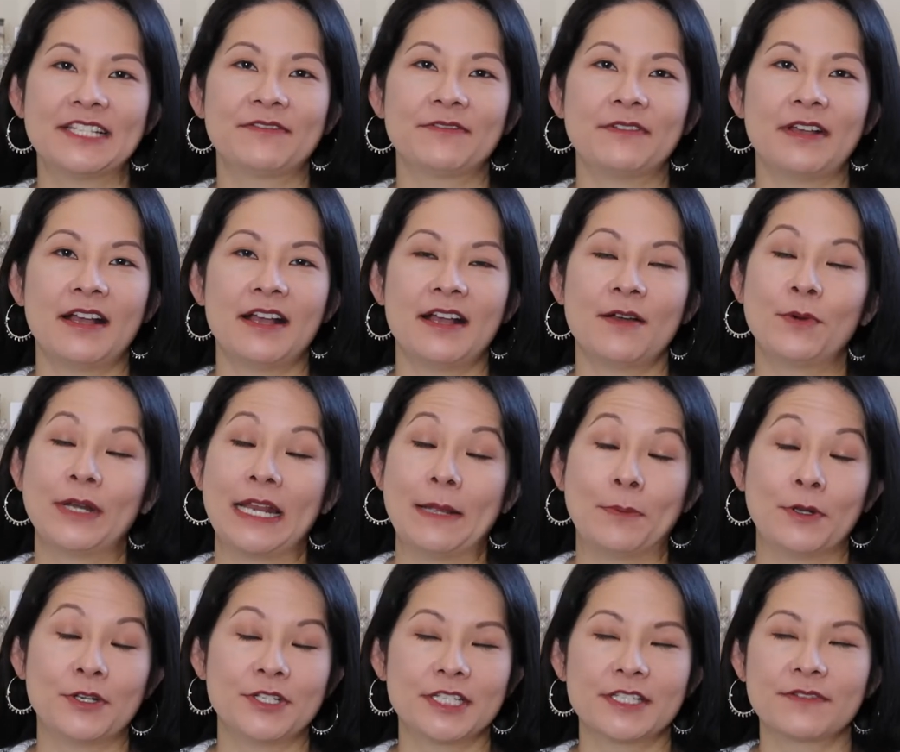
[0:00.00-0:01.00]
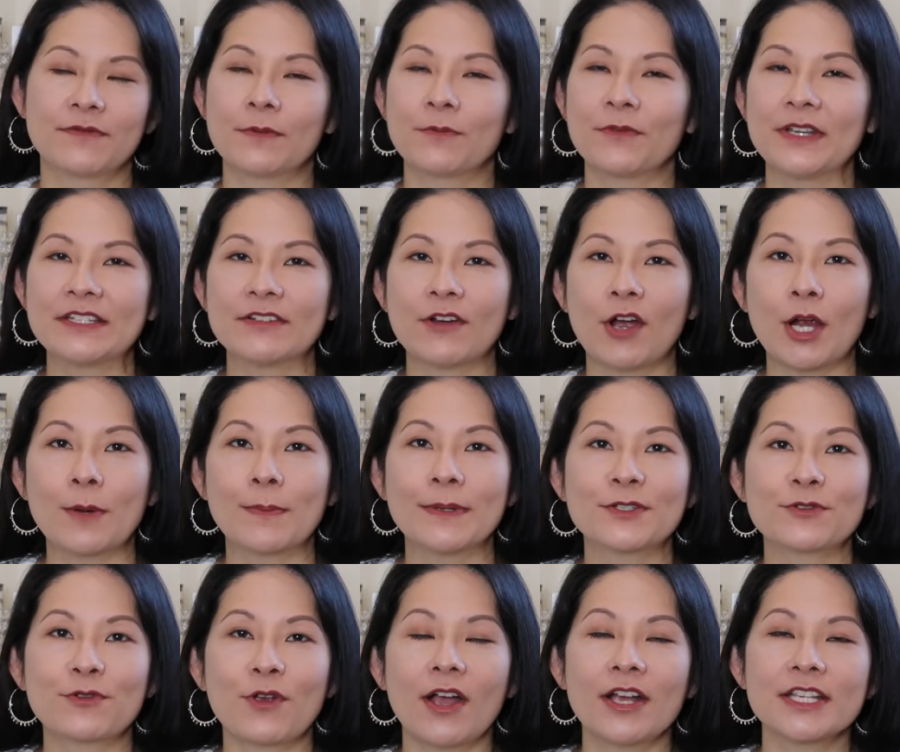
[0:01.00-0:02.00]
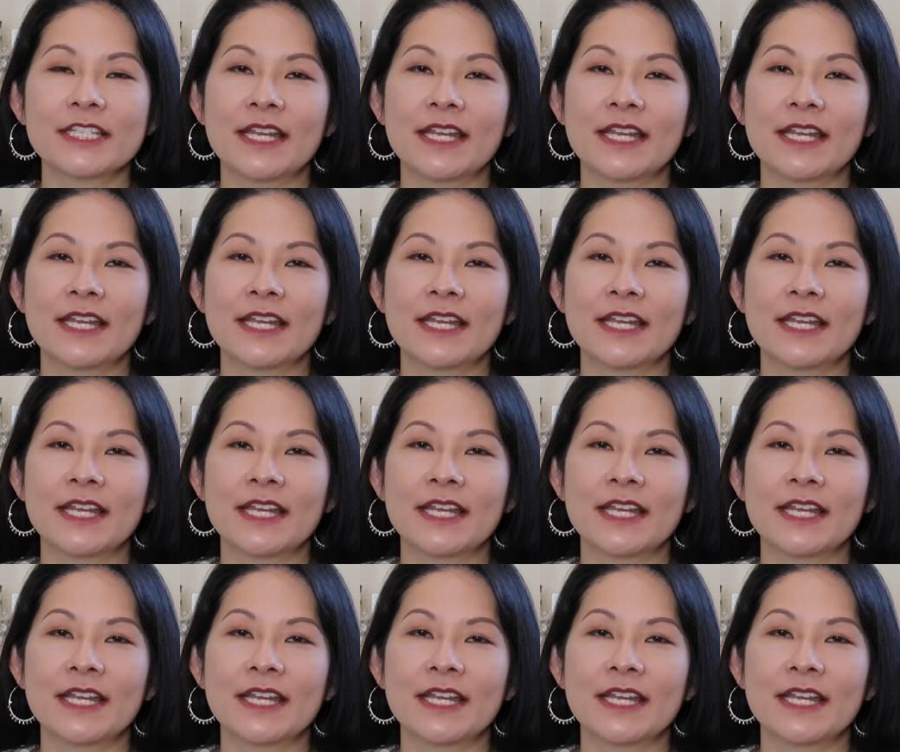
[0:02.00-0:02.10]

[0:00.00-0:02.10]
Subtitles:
what I purchased from Retail Arbitrage,